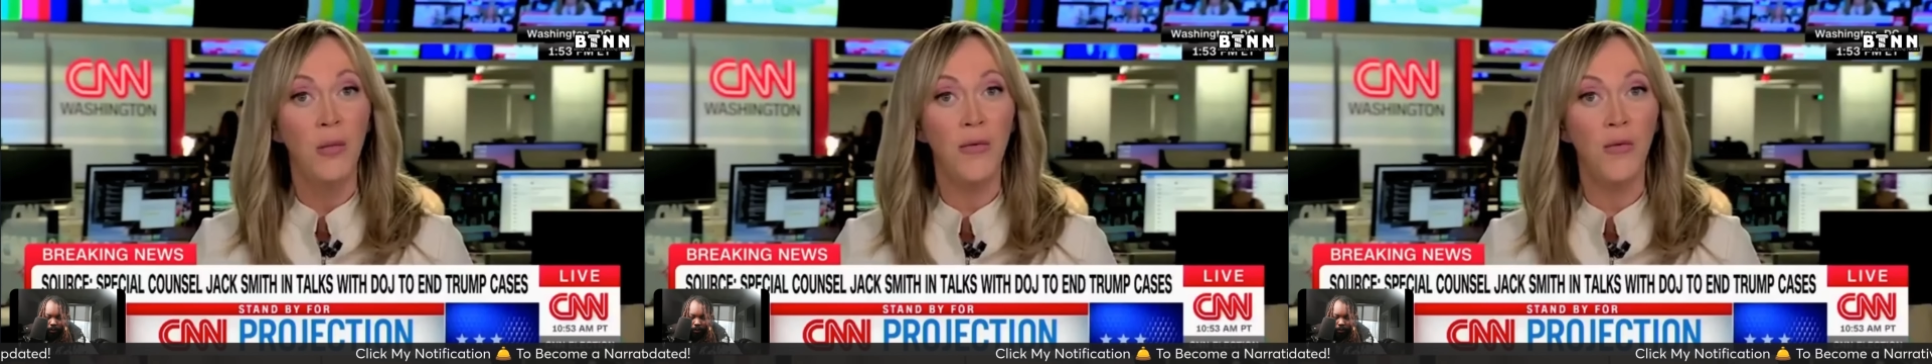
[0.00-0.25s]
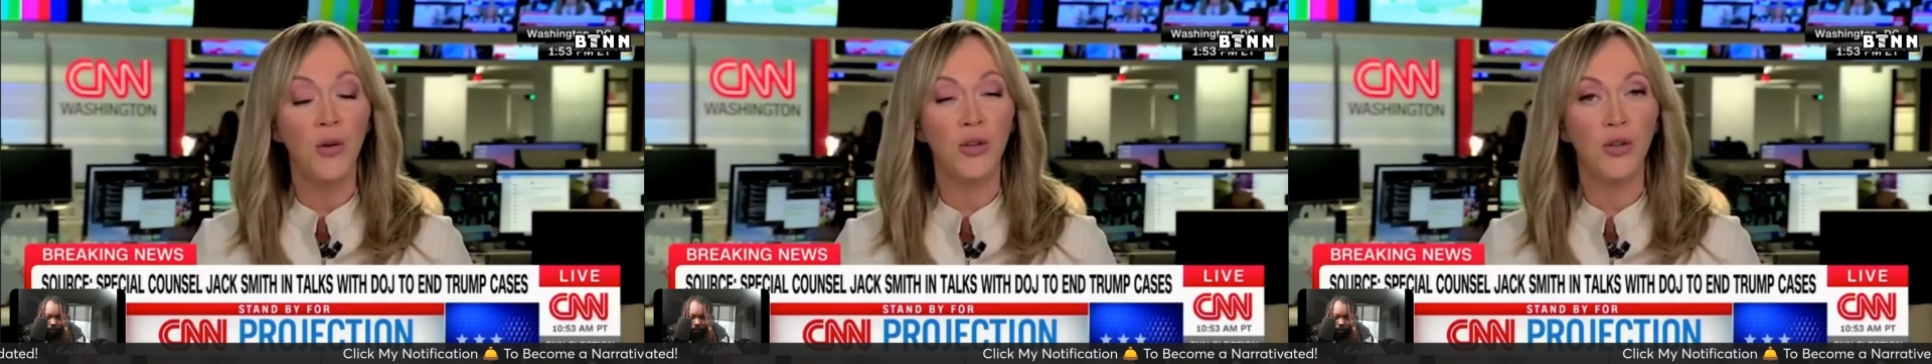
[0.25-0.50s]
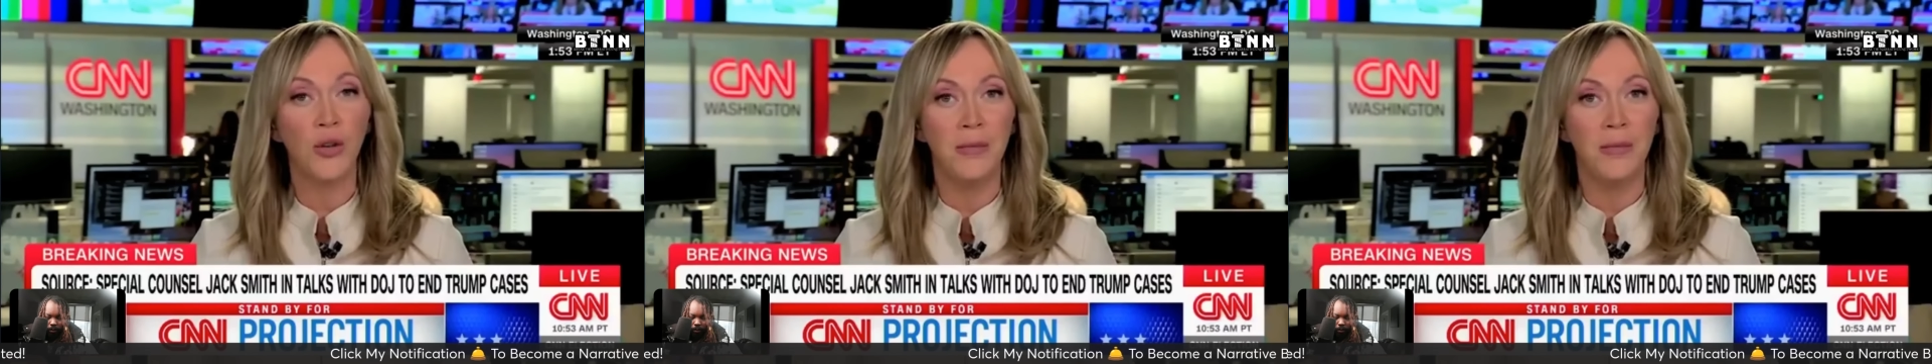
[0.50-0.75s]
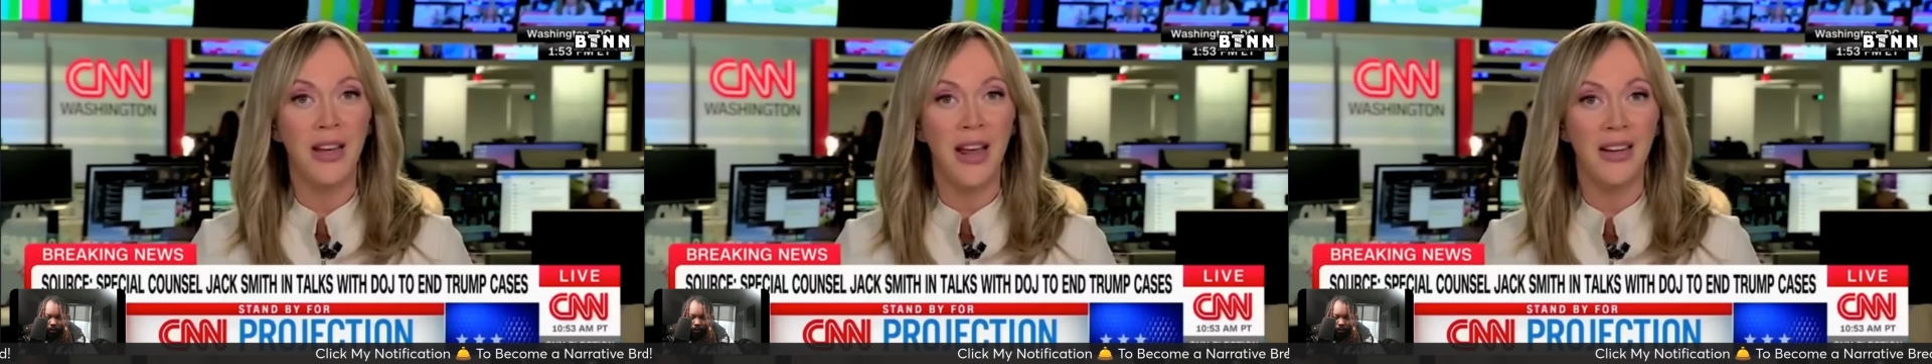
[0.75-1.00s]
before
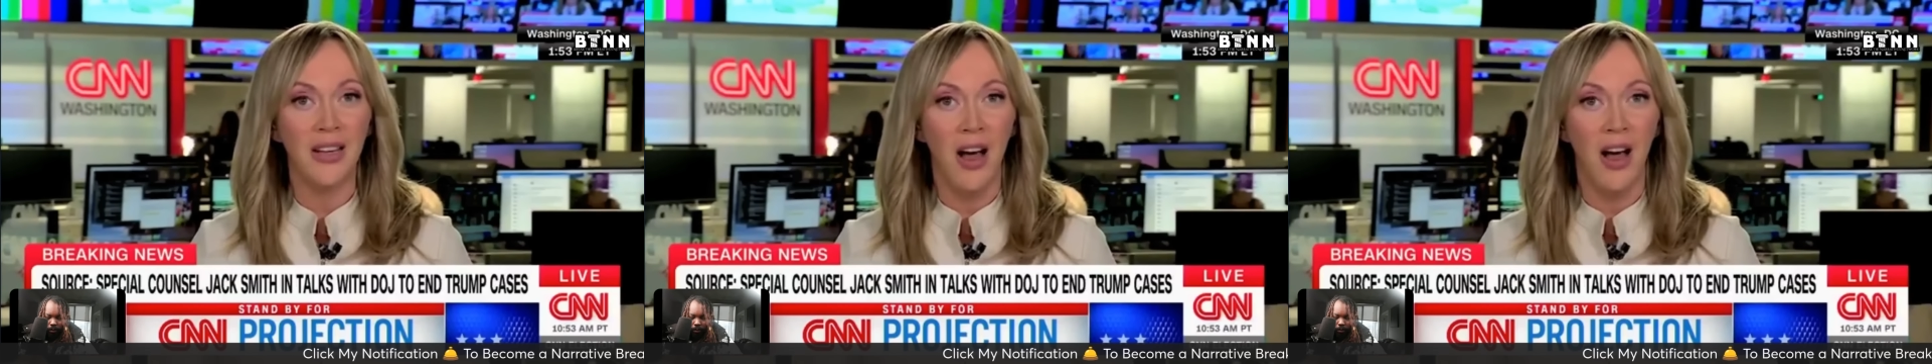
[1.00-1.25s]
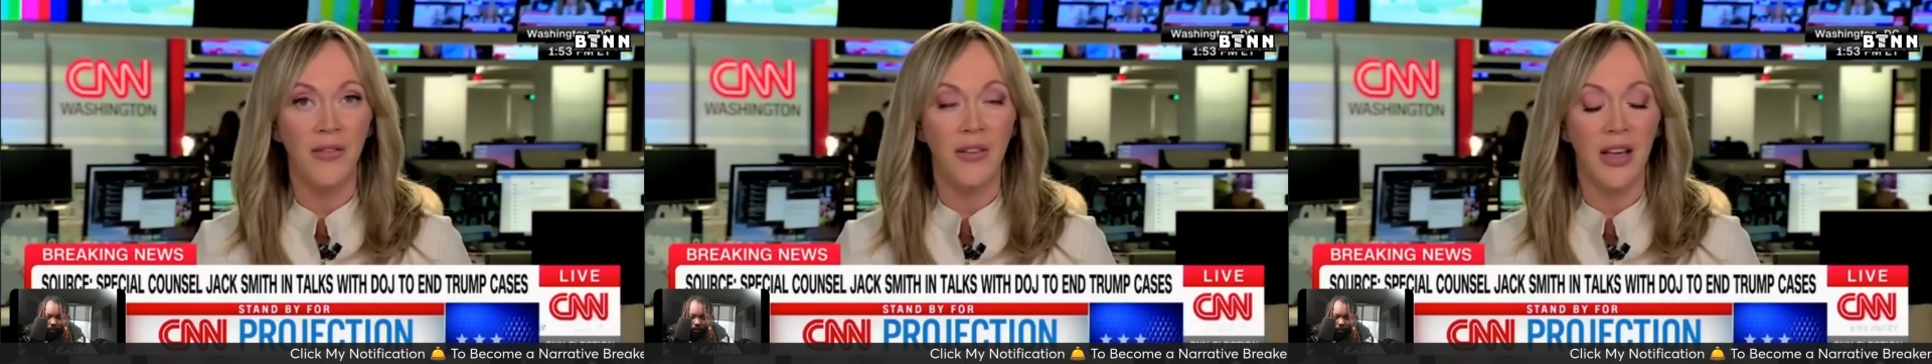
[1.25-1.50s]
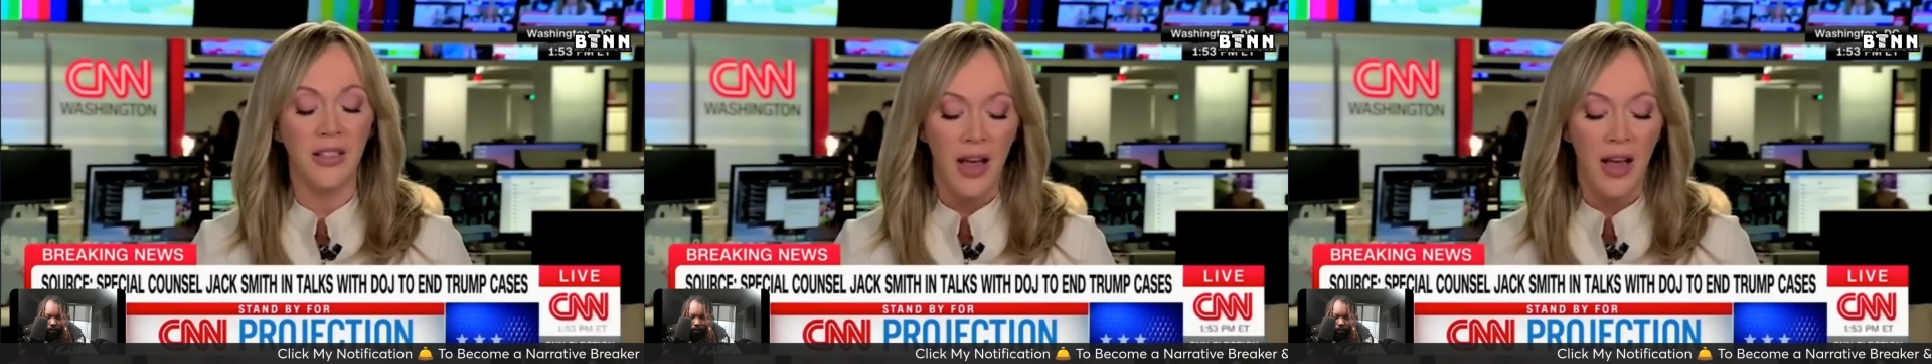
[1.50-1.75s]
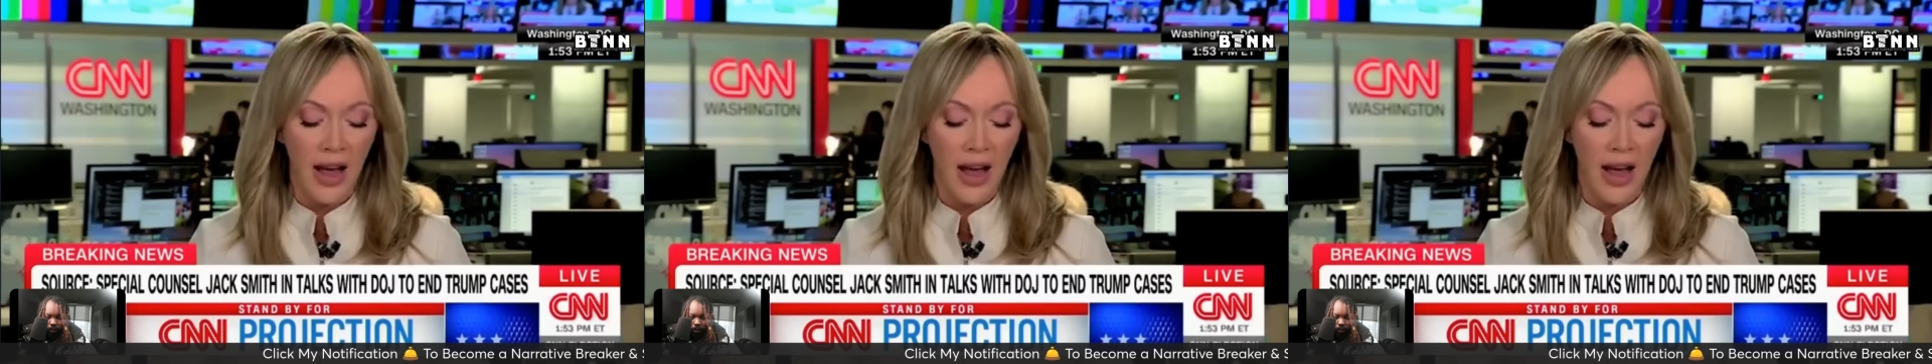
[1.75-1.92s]
Trump takes office.